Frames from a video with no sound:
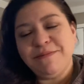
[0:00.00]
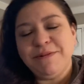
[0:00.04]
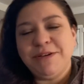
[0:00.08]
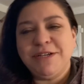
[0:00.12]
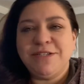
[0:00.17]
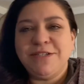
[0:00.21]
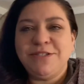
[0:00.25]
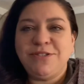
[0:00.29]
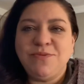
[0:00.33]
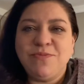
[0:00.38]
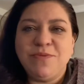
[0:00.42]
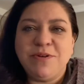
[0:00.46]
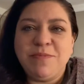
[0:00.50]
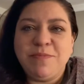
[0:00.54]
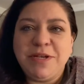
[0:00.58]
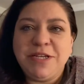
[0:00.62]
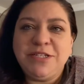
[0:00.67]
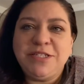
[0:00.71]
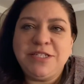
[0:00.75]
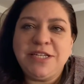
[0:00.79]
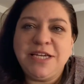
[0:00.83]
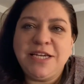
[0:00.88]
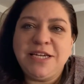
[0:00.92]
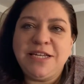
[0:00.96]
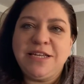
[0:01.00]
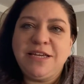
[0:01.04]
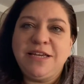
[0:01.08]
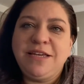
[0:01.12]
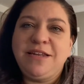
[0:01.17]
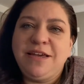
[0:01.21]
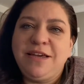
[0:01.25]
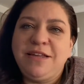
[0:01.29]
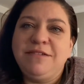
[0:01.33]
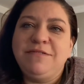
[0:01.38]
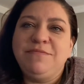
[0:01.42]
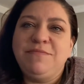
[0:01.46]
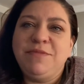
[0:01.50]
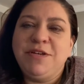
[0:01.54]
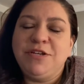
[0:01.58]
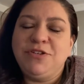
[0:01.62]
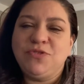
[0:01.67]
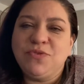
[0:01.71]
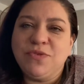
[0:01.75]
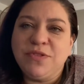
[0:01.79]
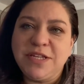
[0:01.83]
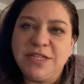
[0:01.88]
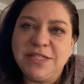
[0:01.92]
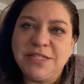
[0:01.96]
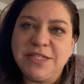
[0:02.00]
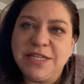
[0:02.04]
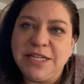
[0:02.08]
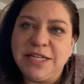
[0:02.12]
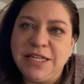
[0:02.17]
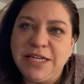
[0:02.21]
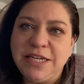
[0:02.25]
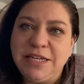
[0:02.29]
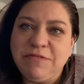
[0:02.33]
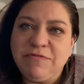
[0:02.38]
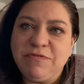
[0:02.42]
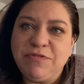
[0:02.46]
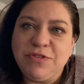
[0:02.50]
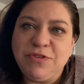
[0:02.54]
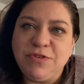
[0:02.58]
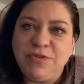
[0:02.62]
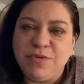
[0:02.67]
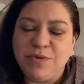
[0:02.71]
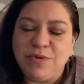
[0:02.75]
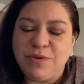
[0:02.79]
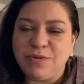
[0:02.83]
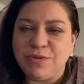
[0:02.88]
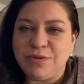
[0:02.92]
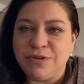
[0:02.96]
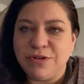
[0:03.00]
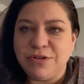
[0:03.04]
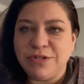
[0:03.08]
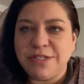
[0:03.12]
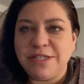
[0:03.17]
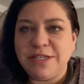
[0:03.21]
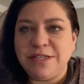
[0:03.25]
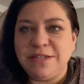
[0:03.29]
because you want to maintain it and make sure that it's clean for the new owners,